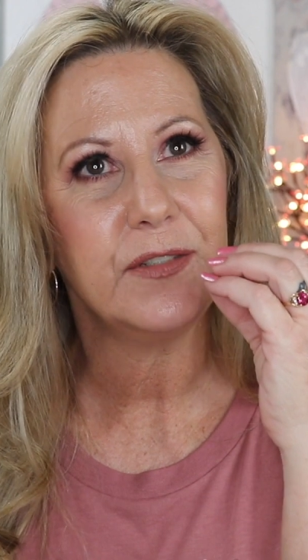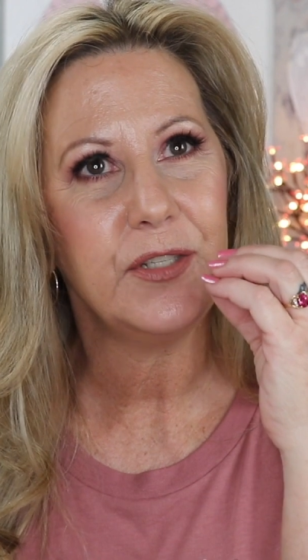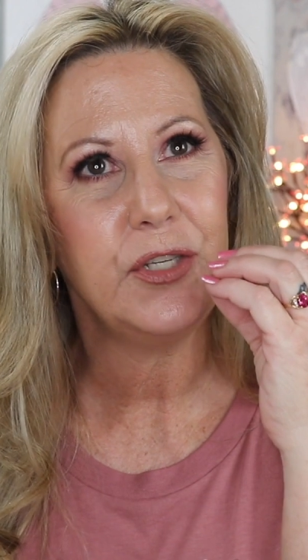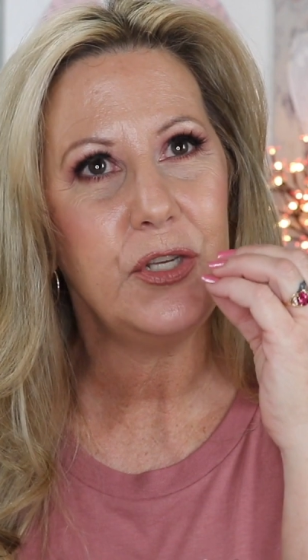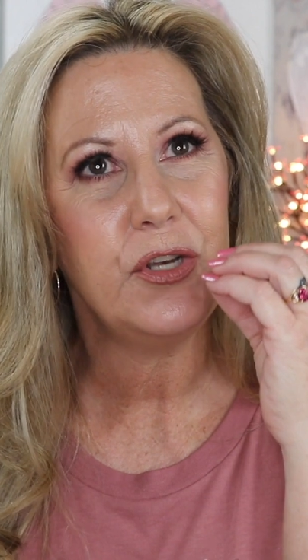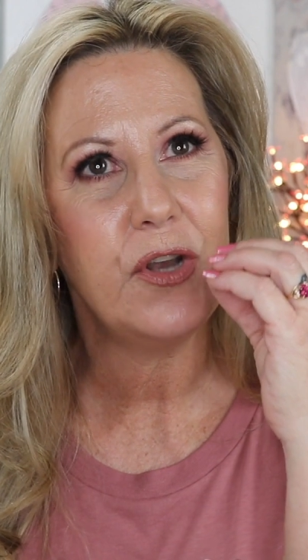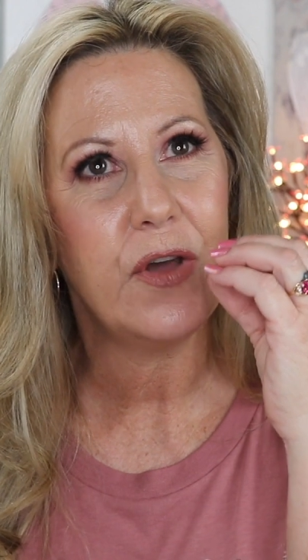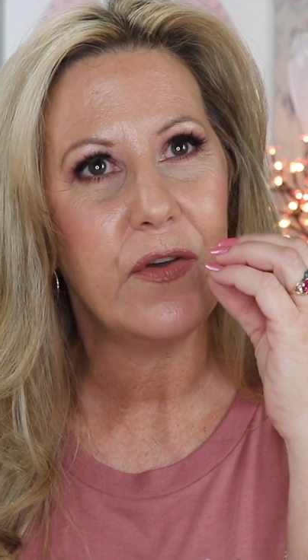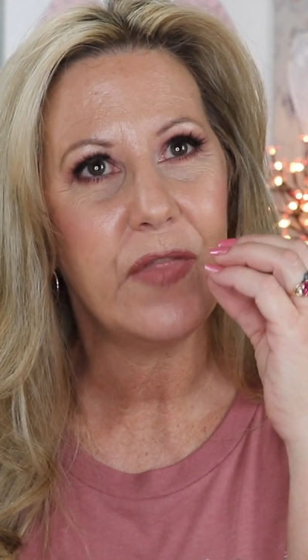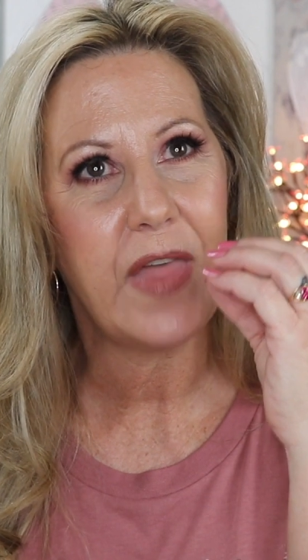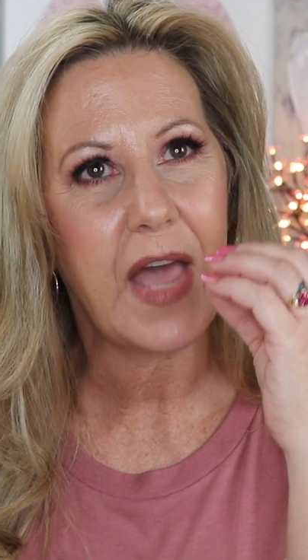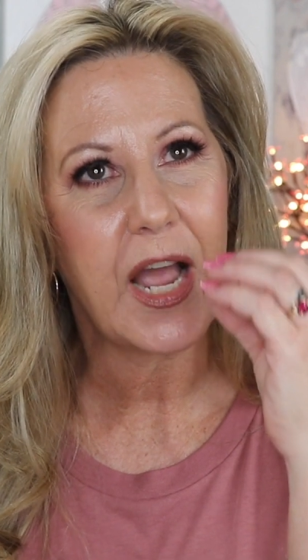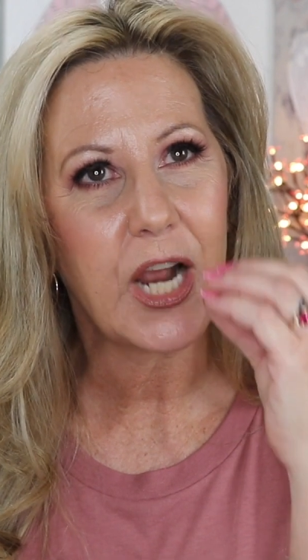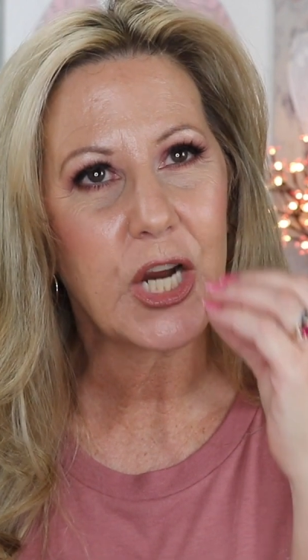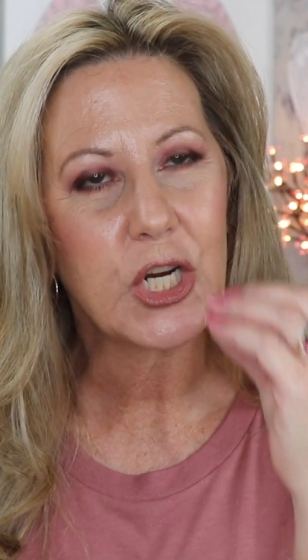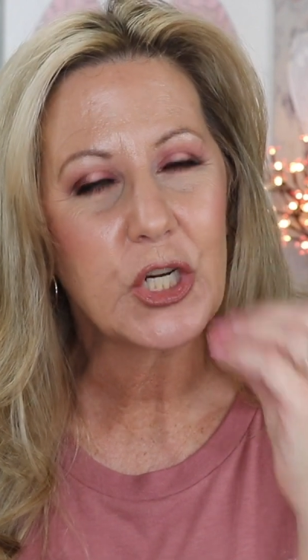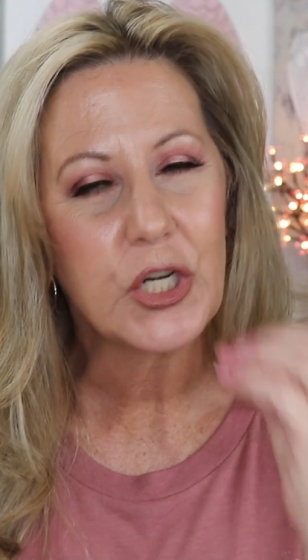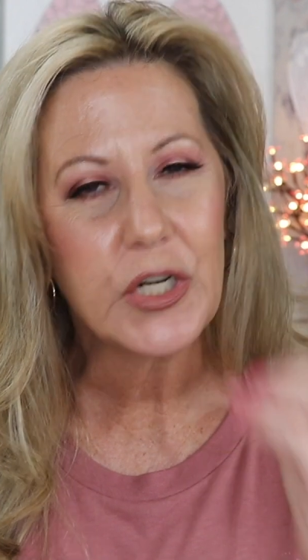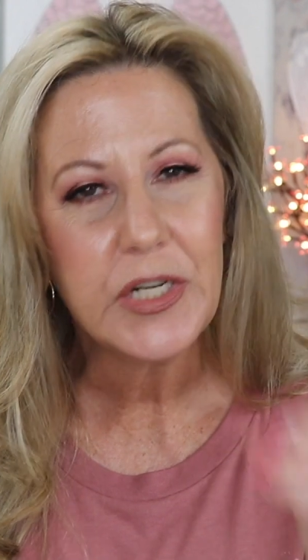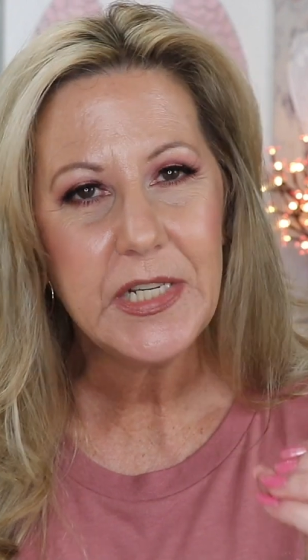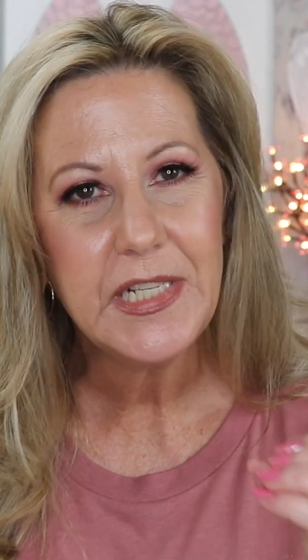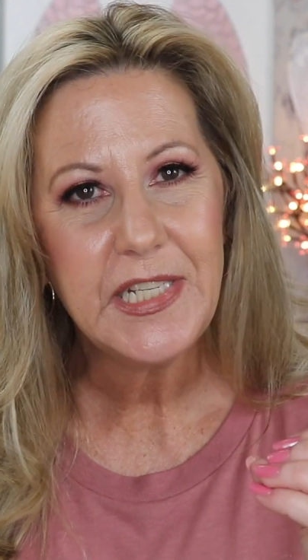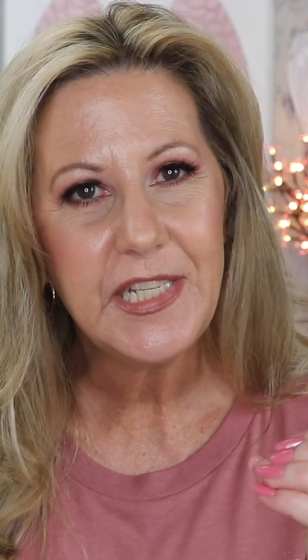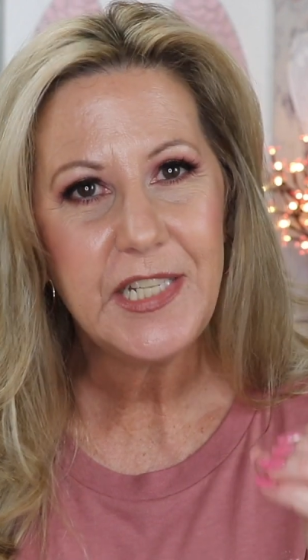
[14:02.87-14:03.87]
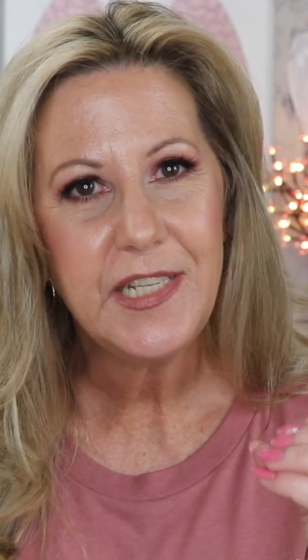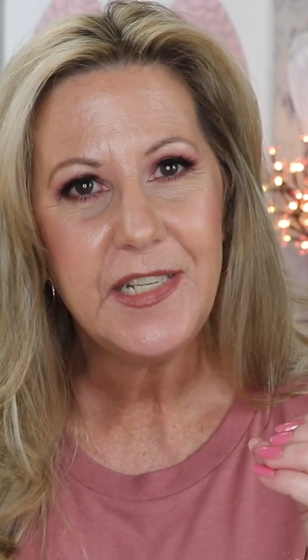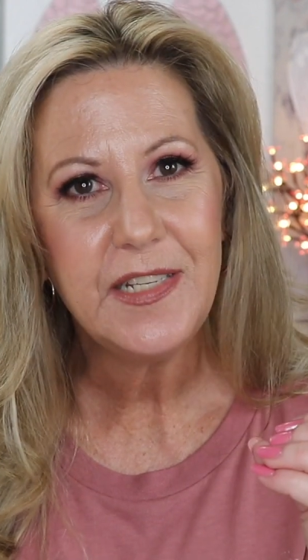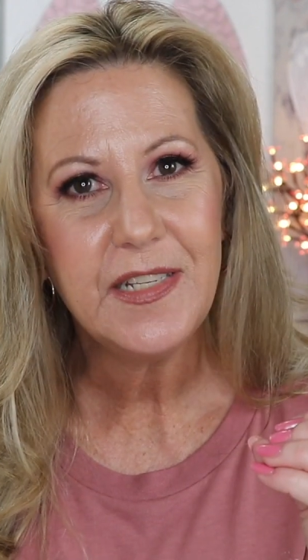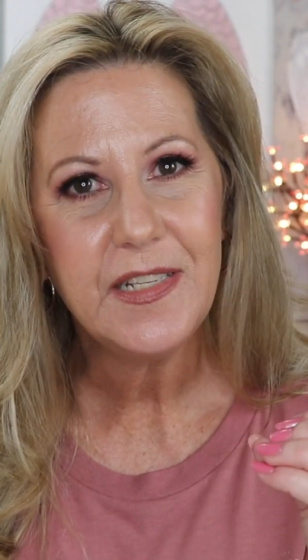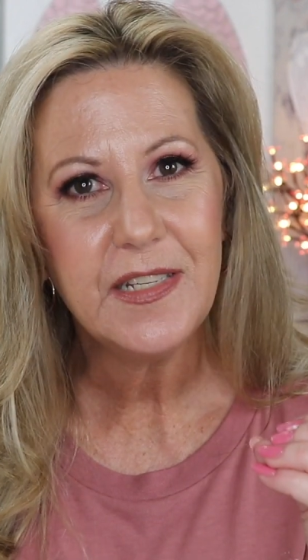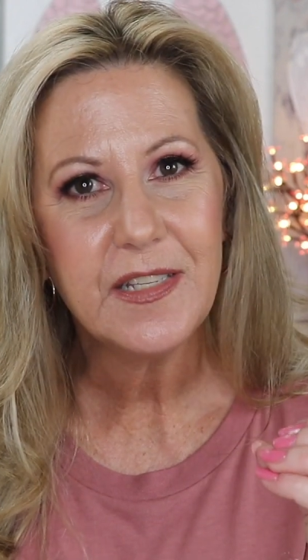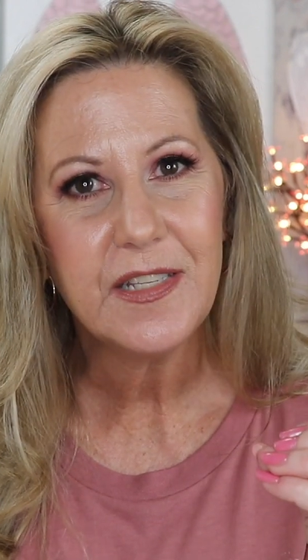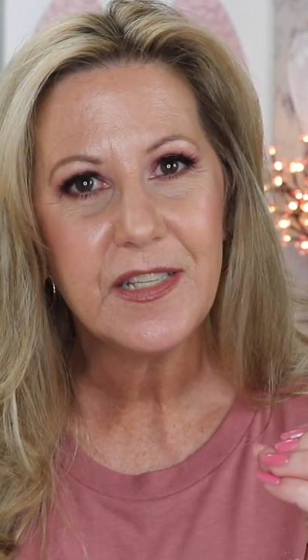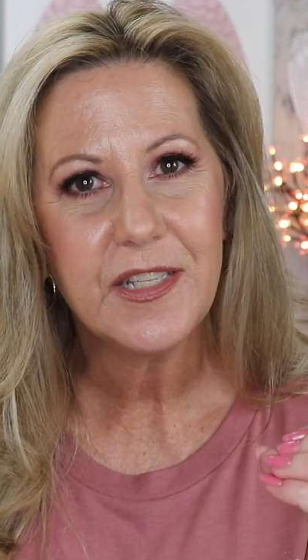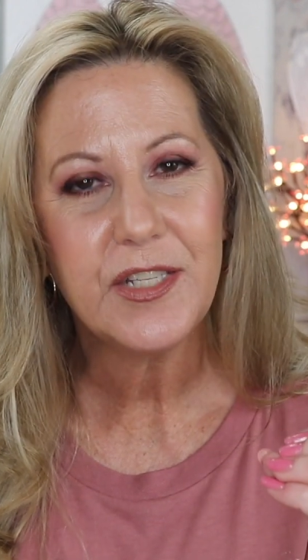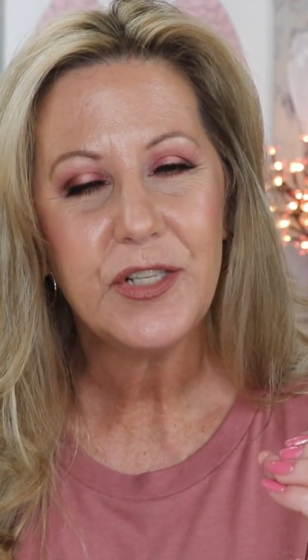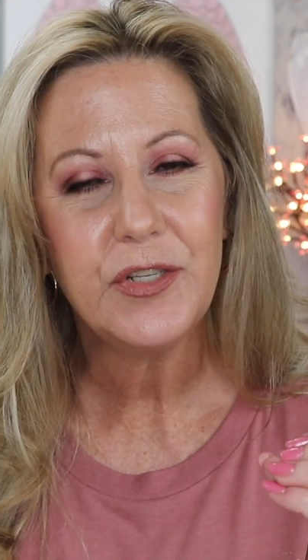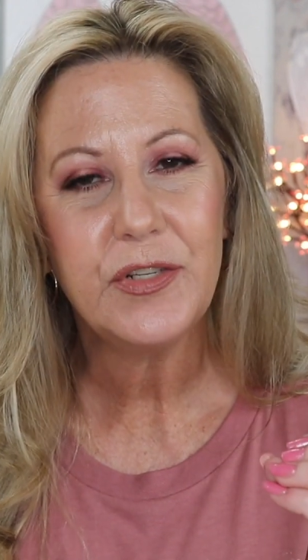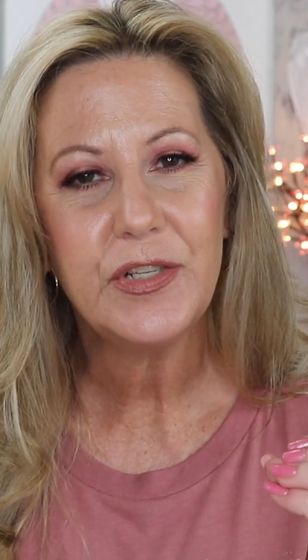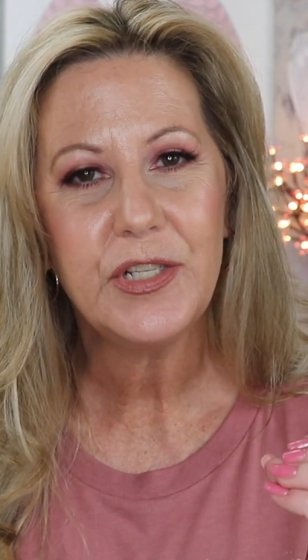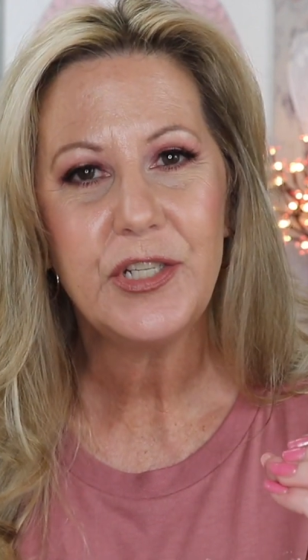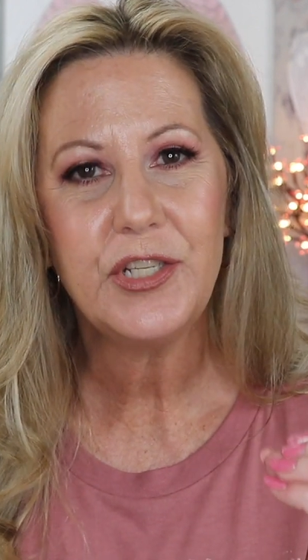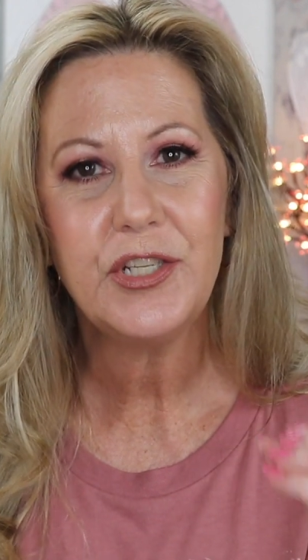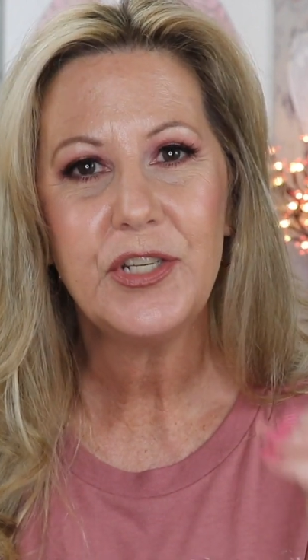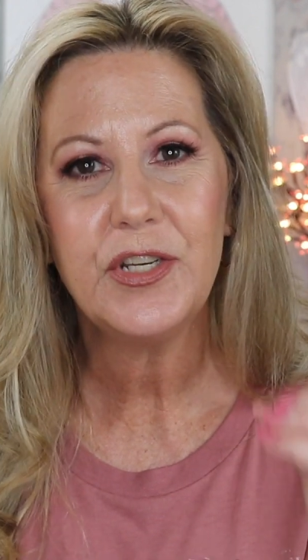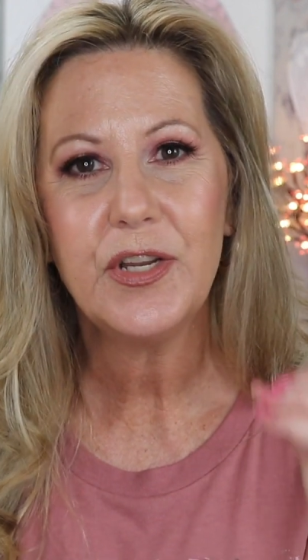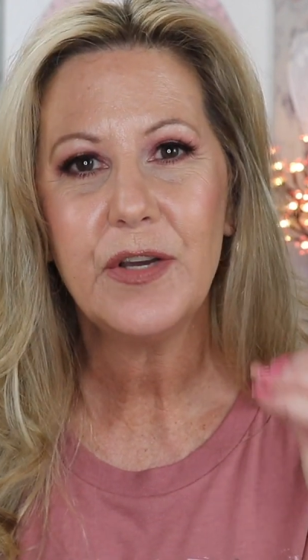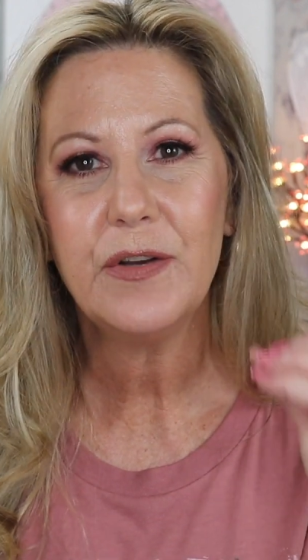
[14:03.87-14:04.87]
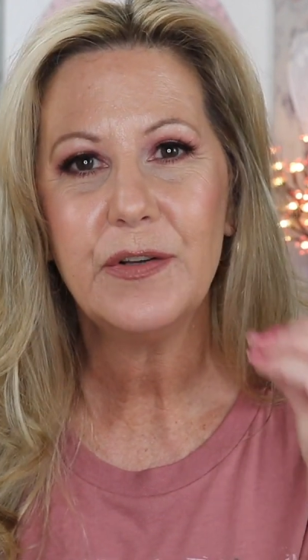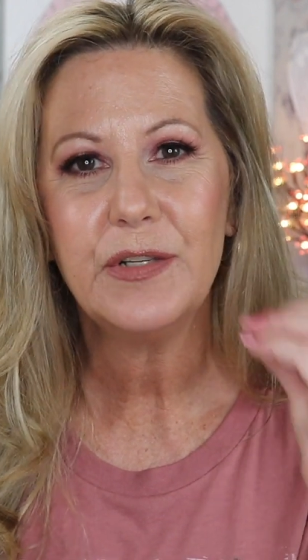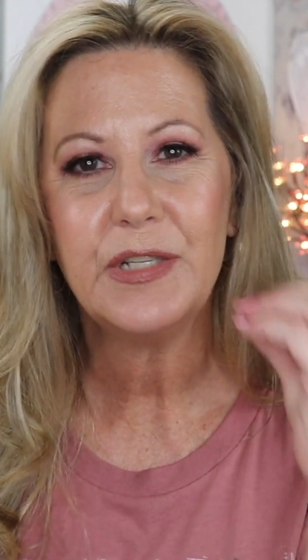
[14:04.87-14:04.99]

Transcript: you know, that crunchiness to it, you know,